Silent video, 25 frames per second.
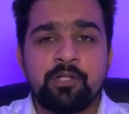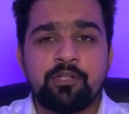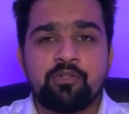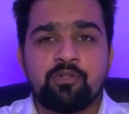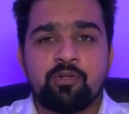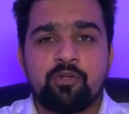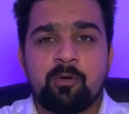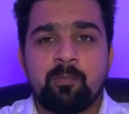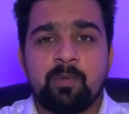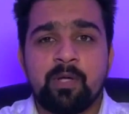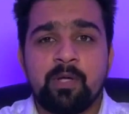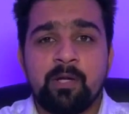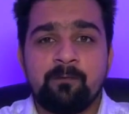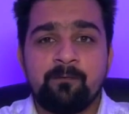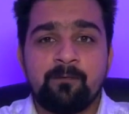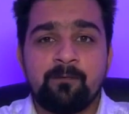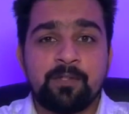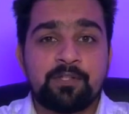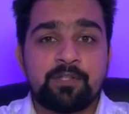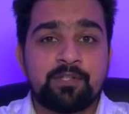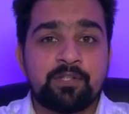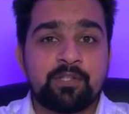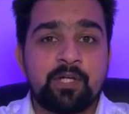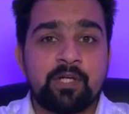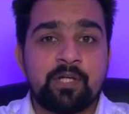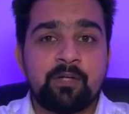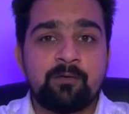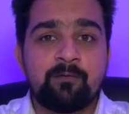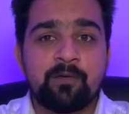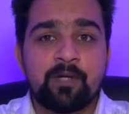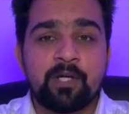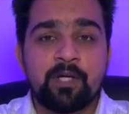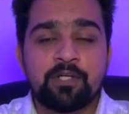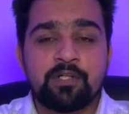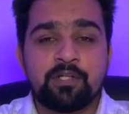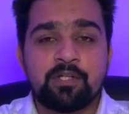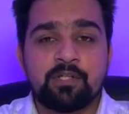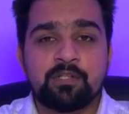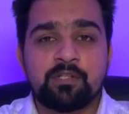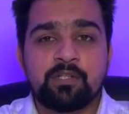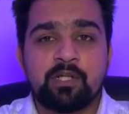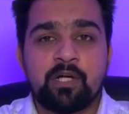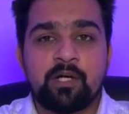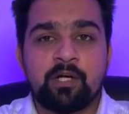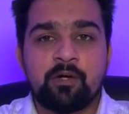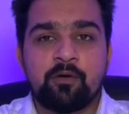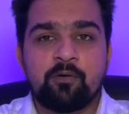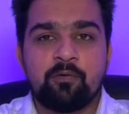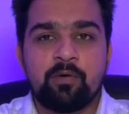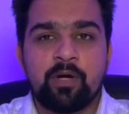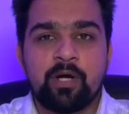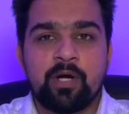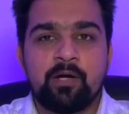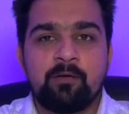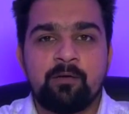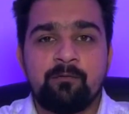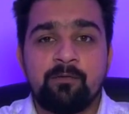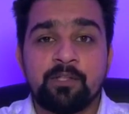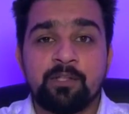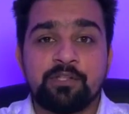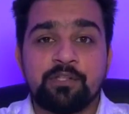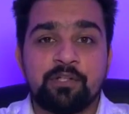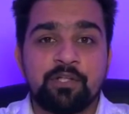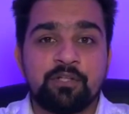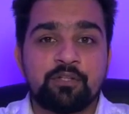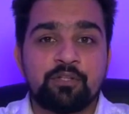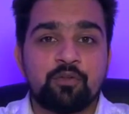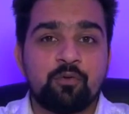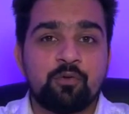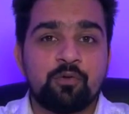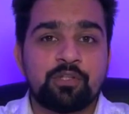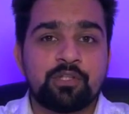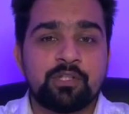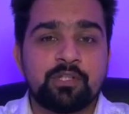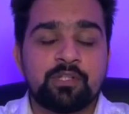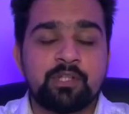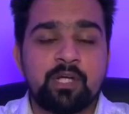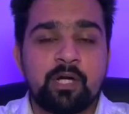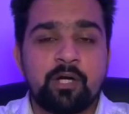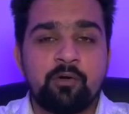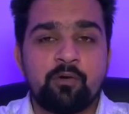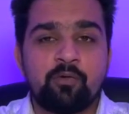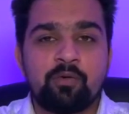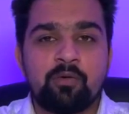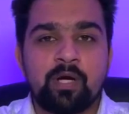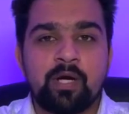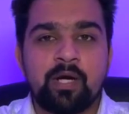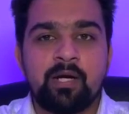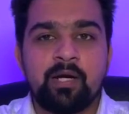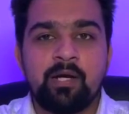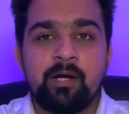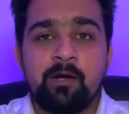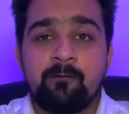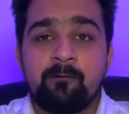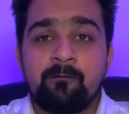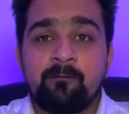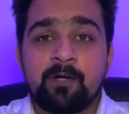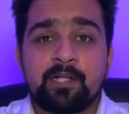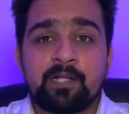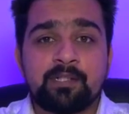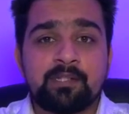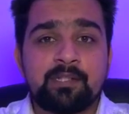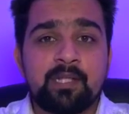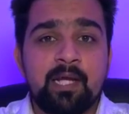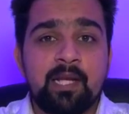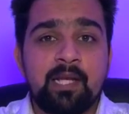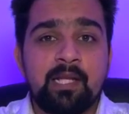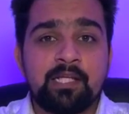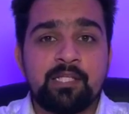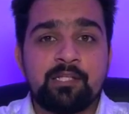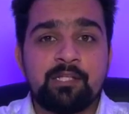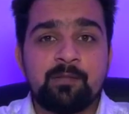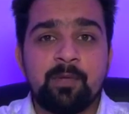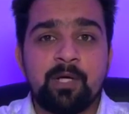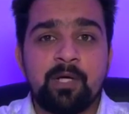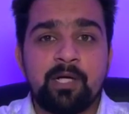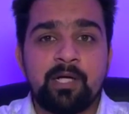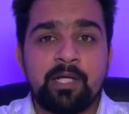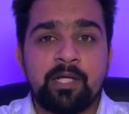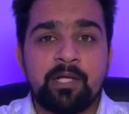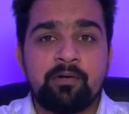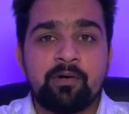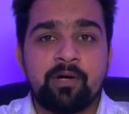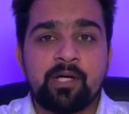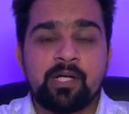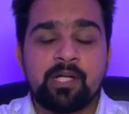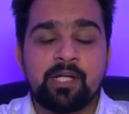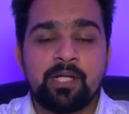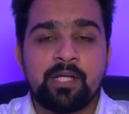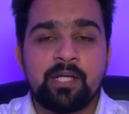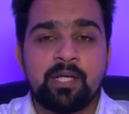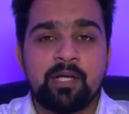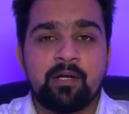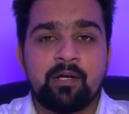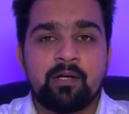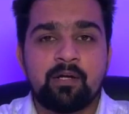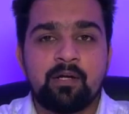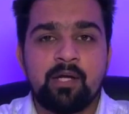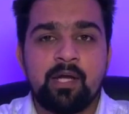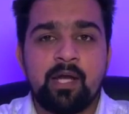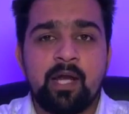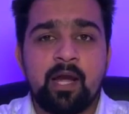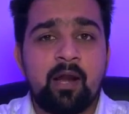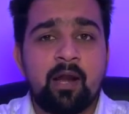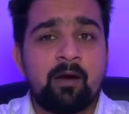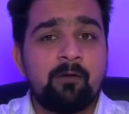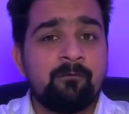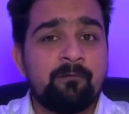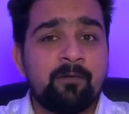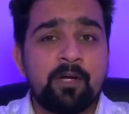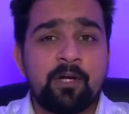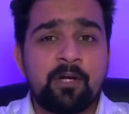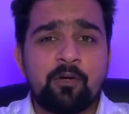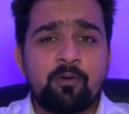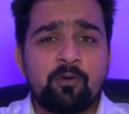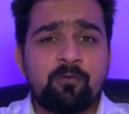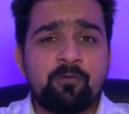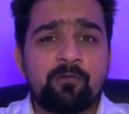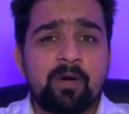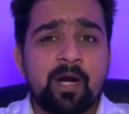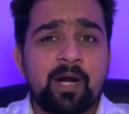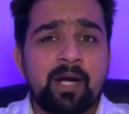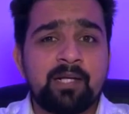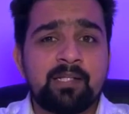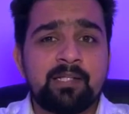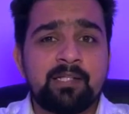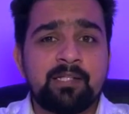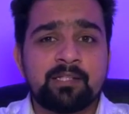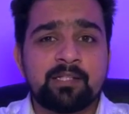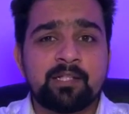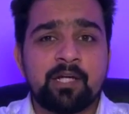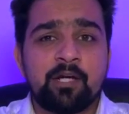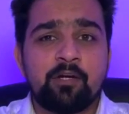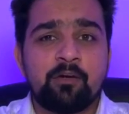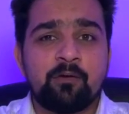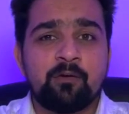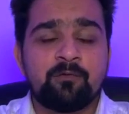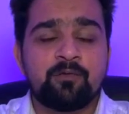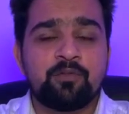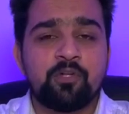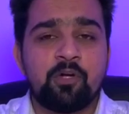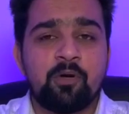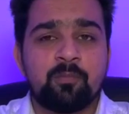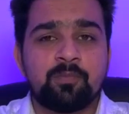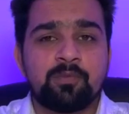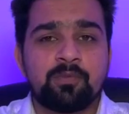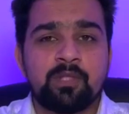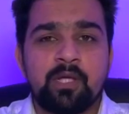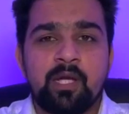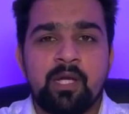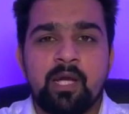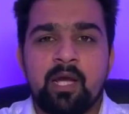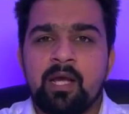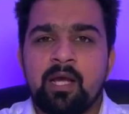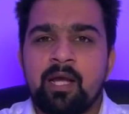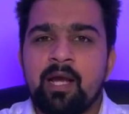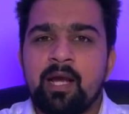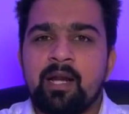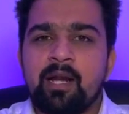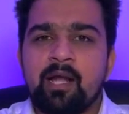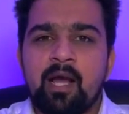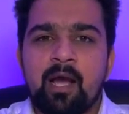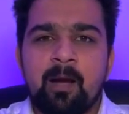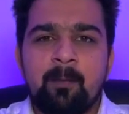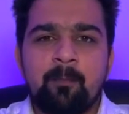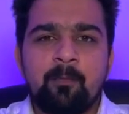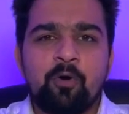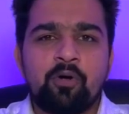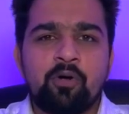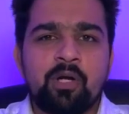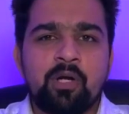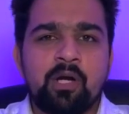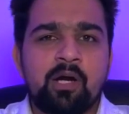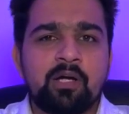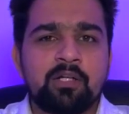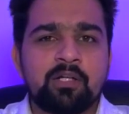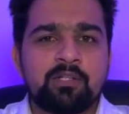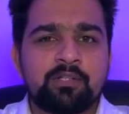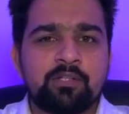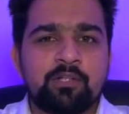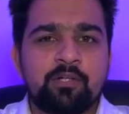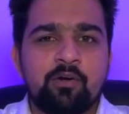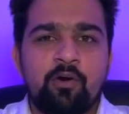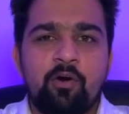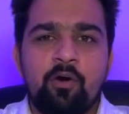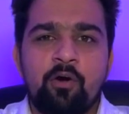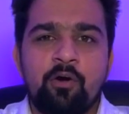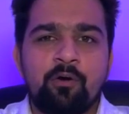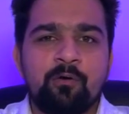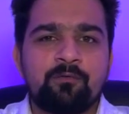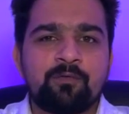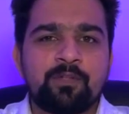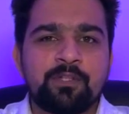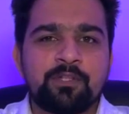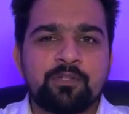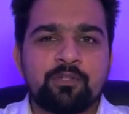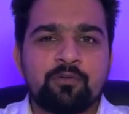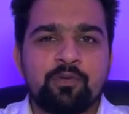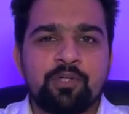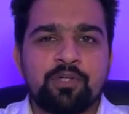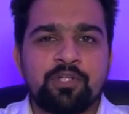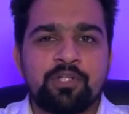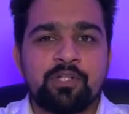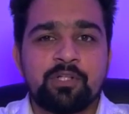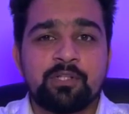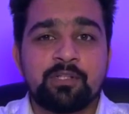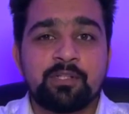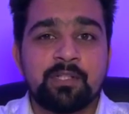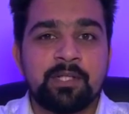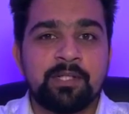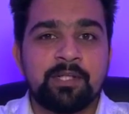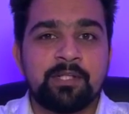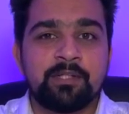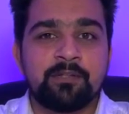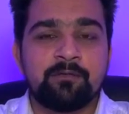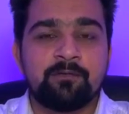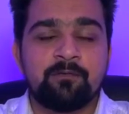job, which certifications are required, which resources are required, what is the eligibility criteria, and where to find these kind of jobs. And I'm gonna answer all of these questions in this